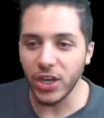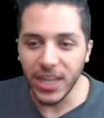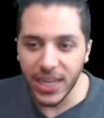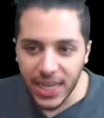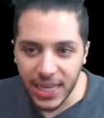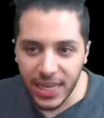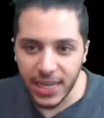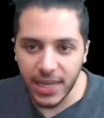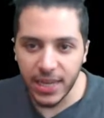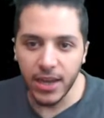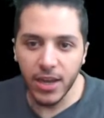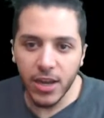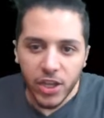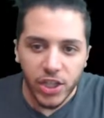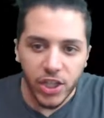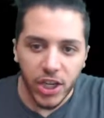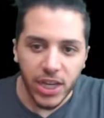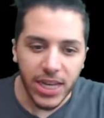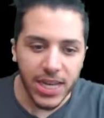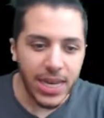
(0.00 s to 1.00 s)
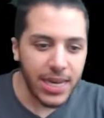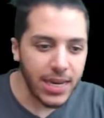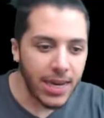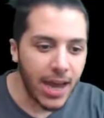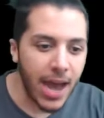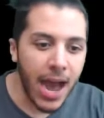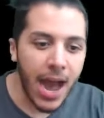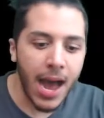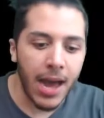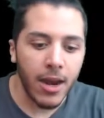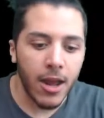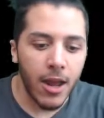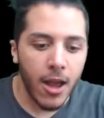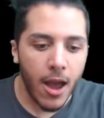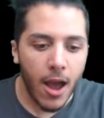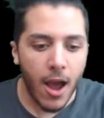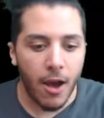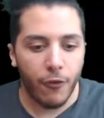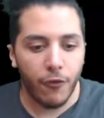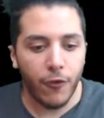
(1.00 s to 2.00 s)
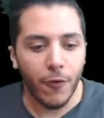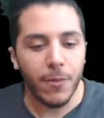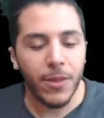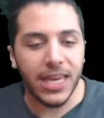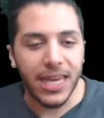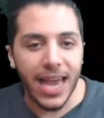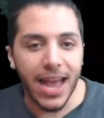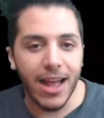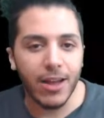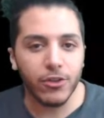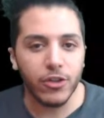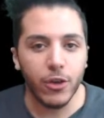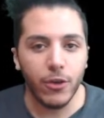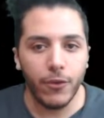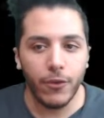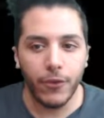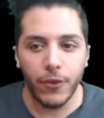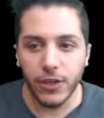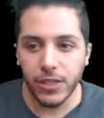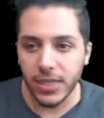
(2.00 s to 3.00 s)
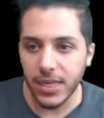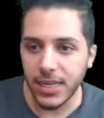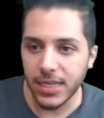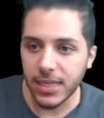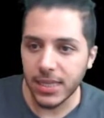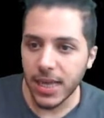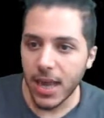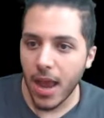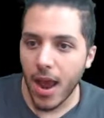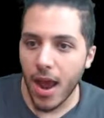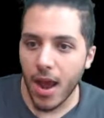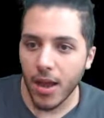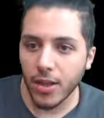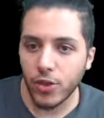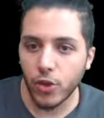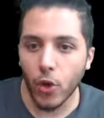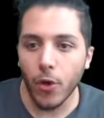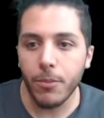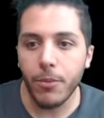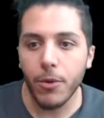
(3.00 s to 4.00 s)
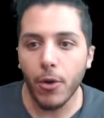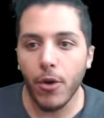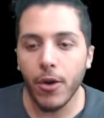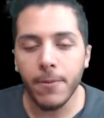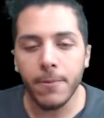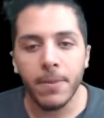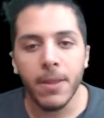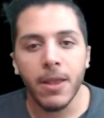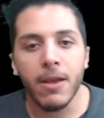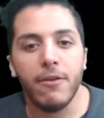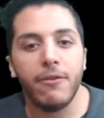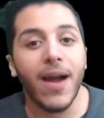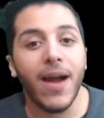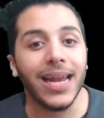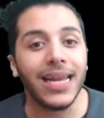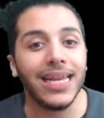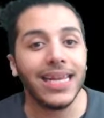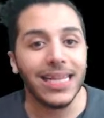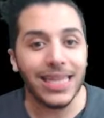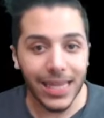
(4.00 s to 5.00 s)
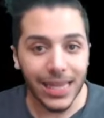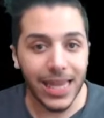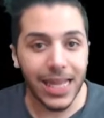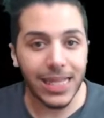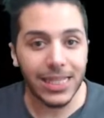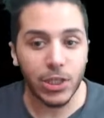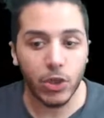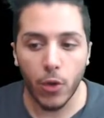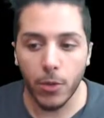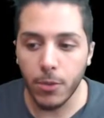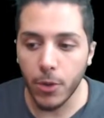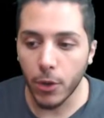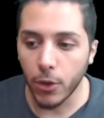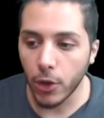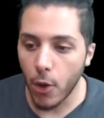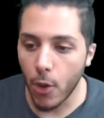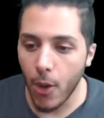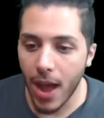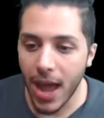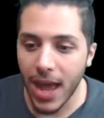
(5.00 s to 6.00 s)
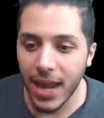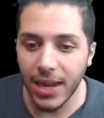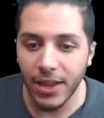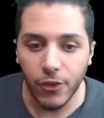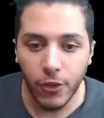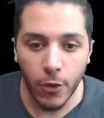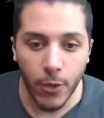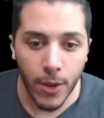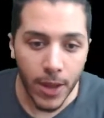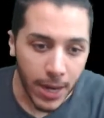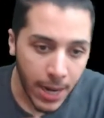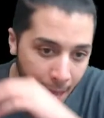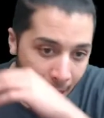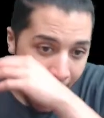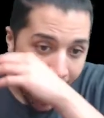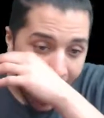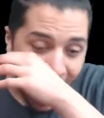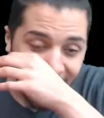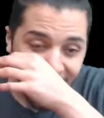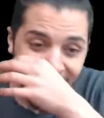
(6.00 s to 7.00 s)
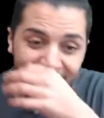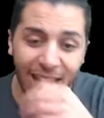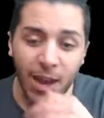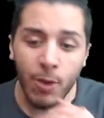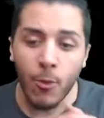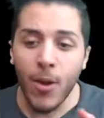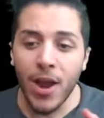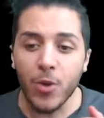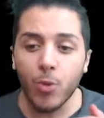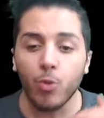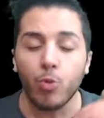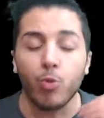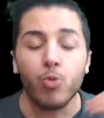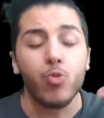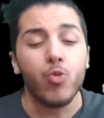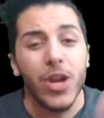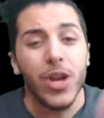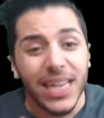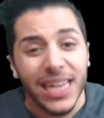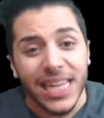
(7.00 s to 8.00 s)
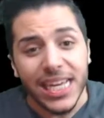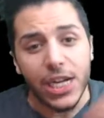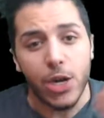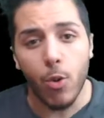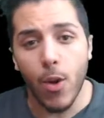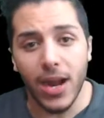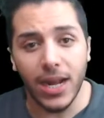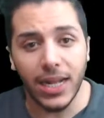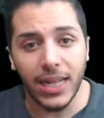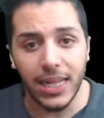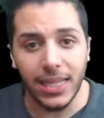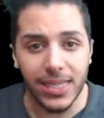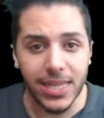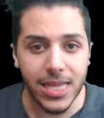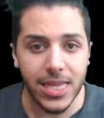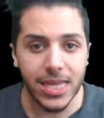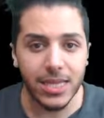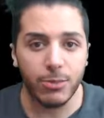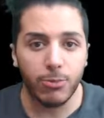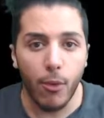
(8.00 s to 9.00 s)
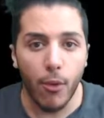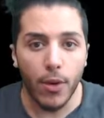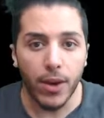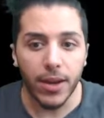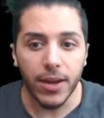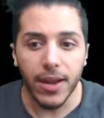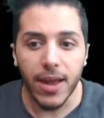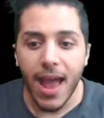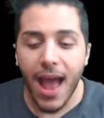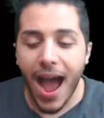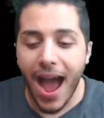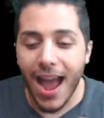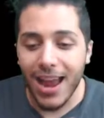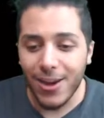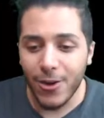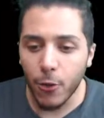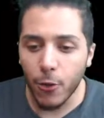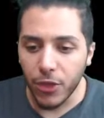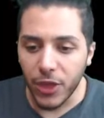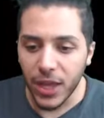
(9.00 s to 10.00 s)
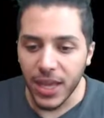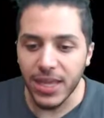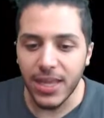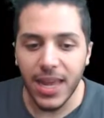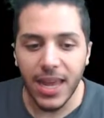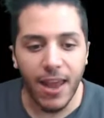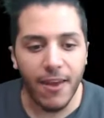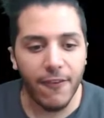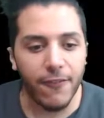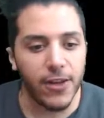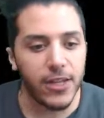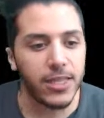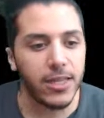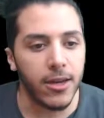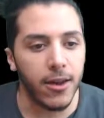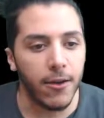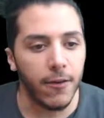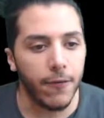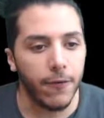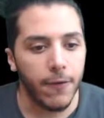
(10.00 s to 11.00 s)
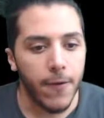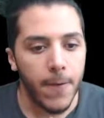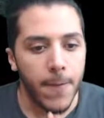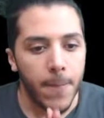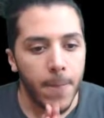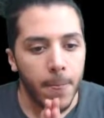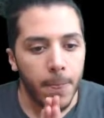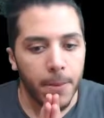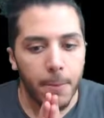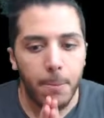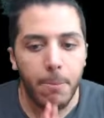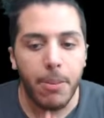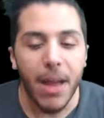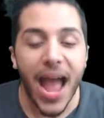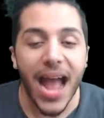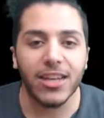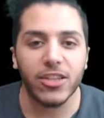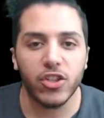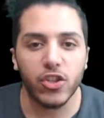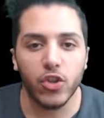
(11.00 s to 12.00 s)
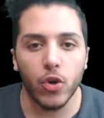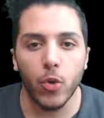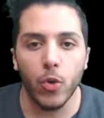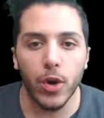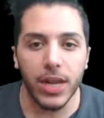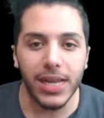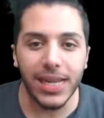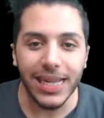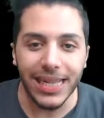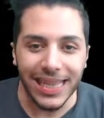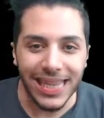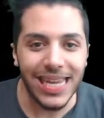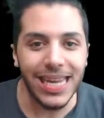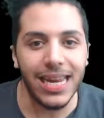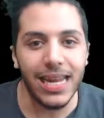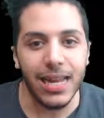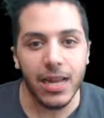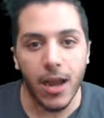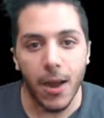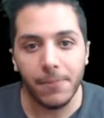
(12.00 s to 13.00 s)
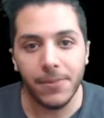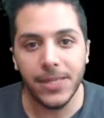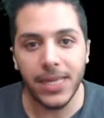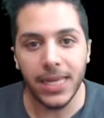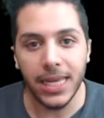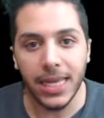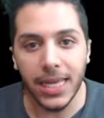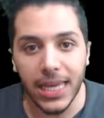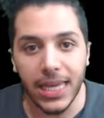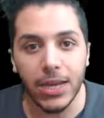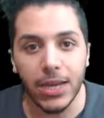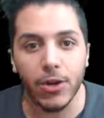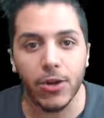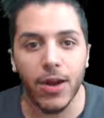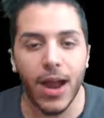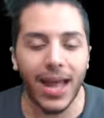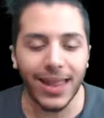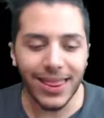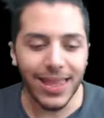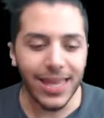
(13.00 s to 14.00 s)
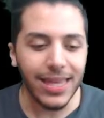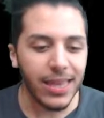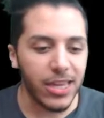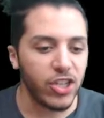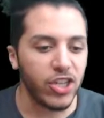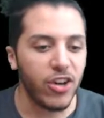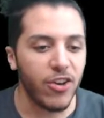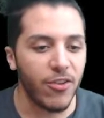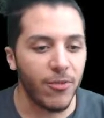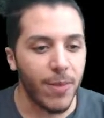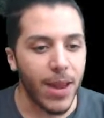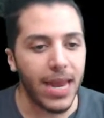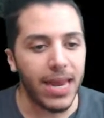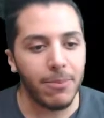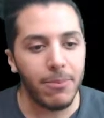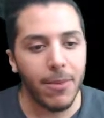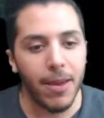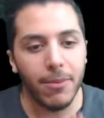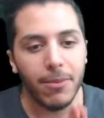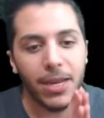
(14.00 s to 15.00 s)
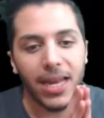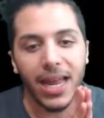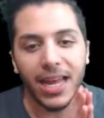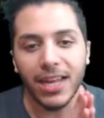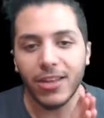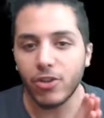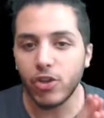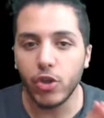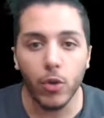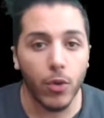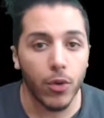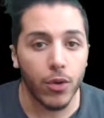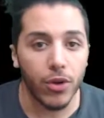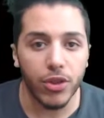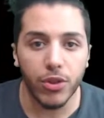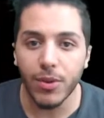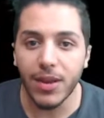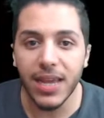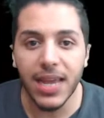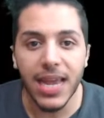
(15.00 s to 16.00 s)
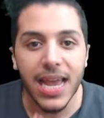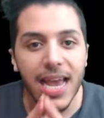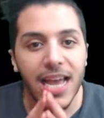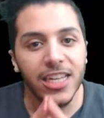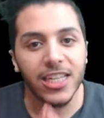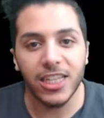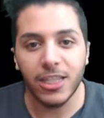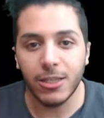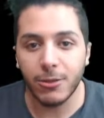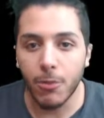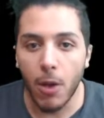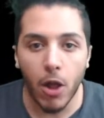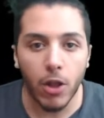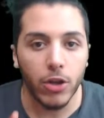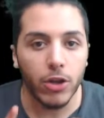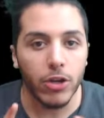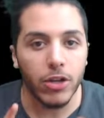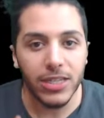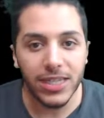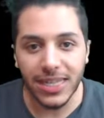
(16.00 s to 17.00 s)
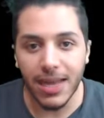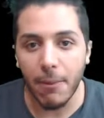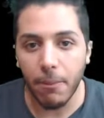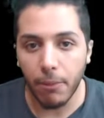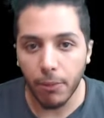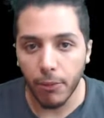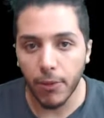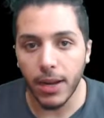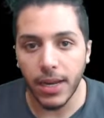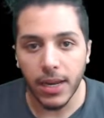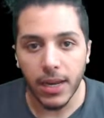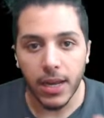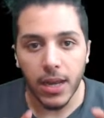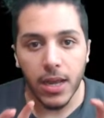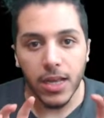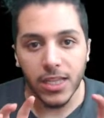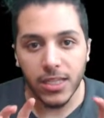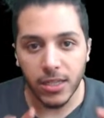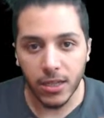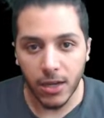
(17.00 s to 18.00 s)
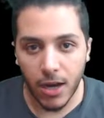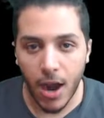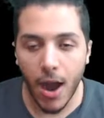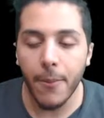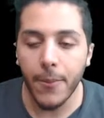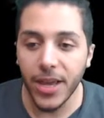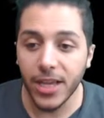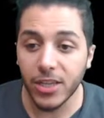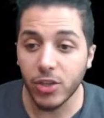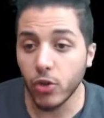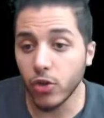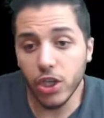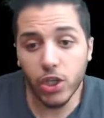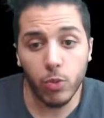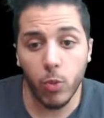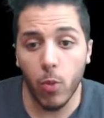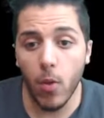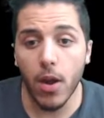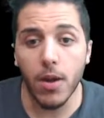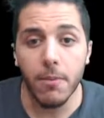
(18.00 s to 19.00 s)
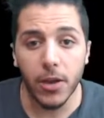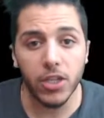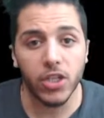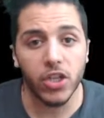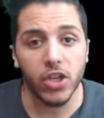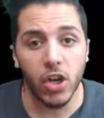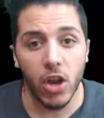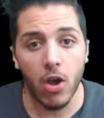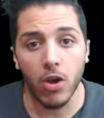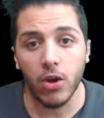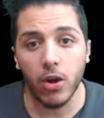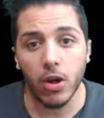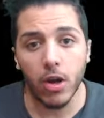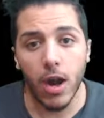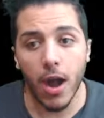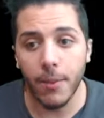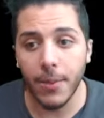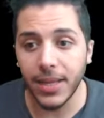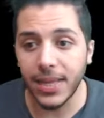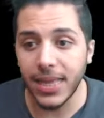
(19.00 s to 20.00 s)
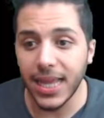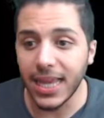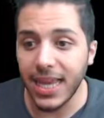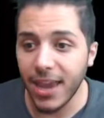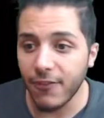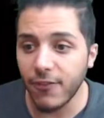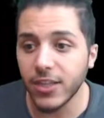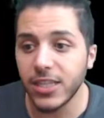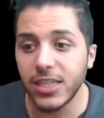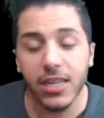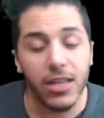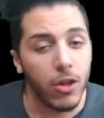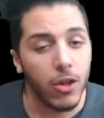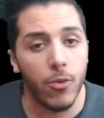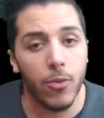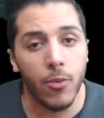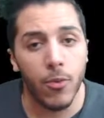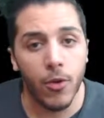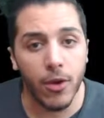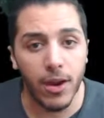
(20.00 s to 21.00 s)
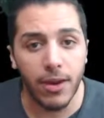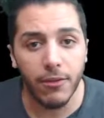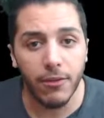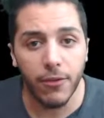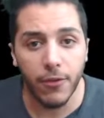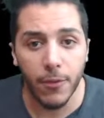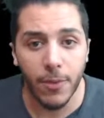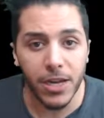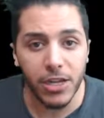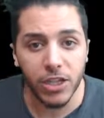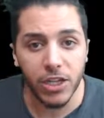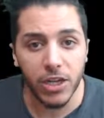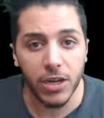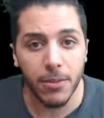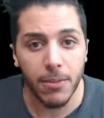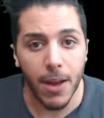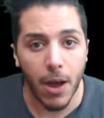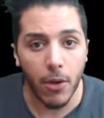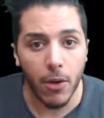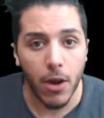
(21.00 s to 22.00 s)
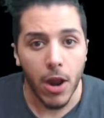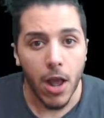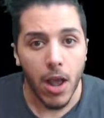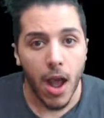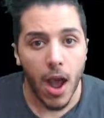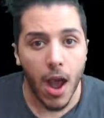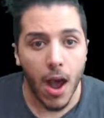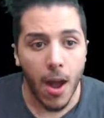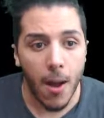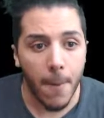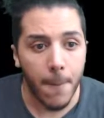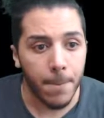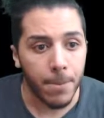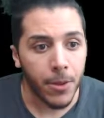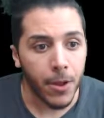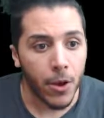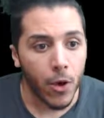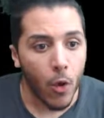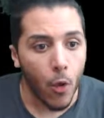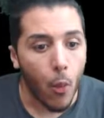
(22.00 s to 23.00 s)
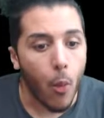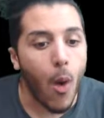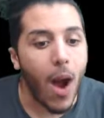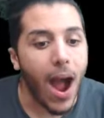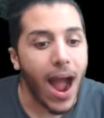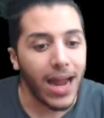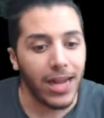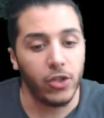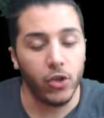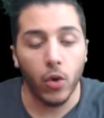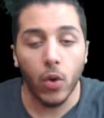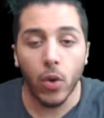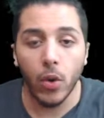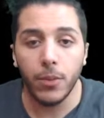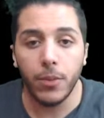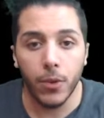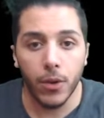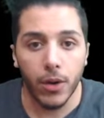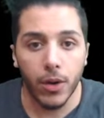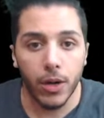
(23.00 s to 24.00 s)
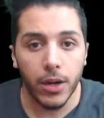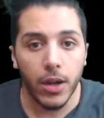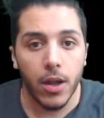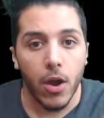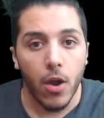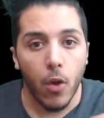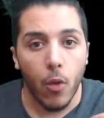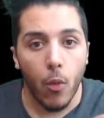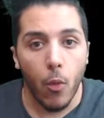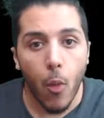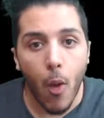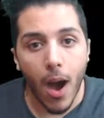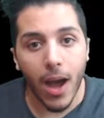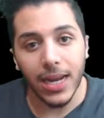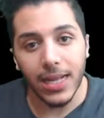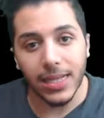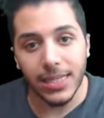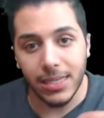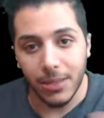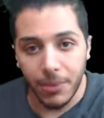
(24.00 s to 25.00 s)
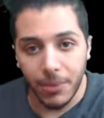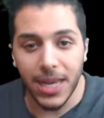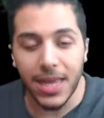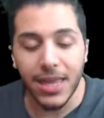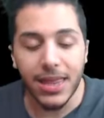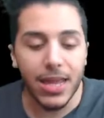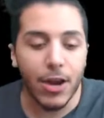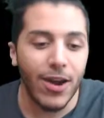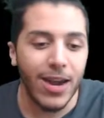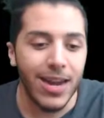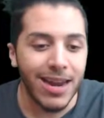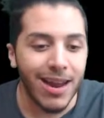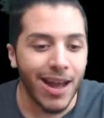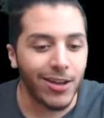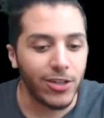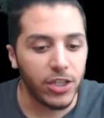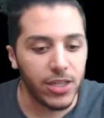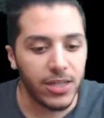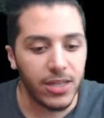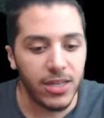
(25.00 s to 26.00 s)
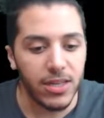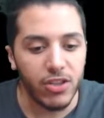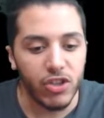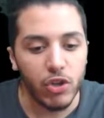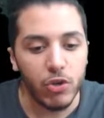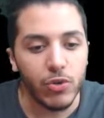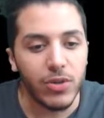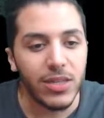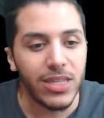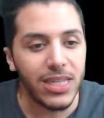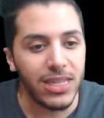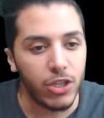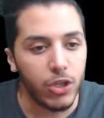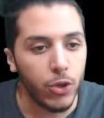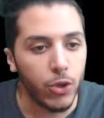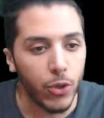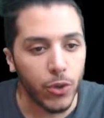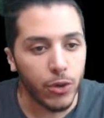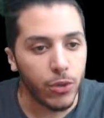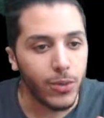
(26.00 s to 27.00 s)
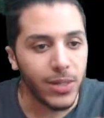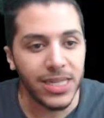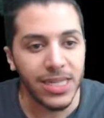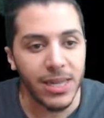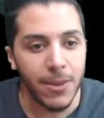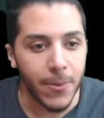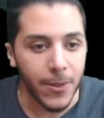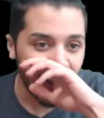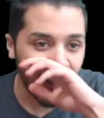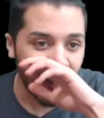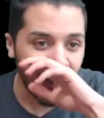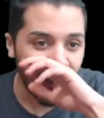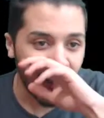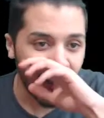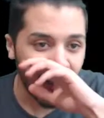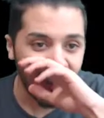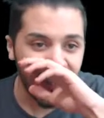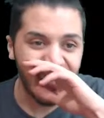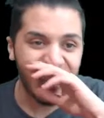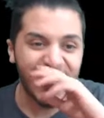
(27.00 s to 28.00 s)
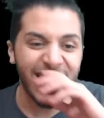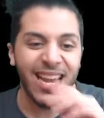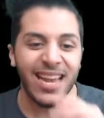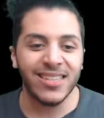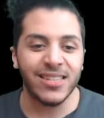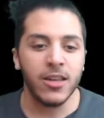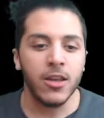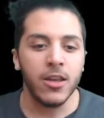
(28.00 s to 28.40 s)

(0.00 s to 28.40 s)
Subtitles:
he not, from the council versus Torbjorn. Finally they let Torbjorn ahead and do it. I think it went really quickly to this point. I don't think they gave us enough backstory leading up to here. I think they should have made maybe like 2 or 3 smaller separate comics, or just one much longer comic that gave us a little more information about why Torbjorn wanted to be in there, and not just these two or three snippets, because all they say is,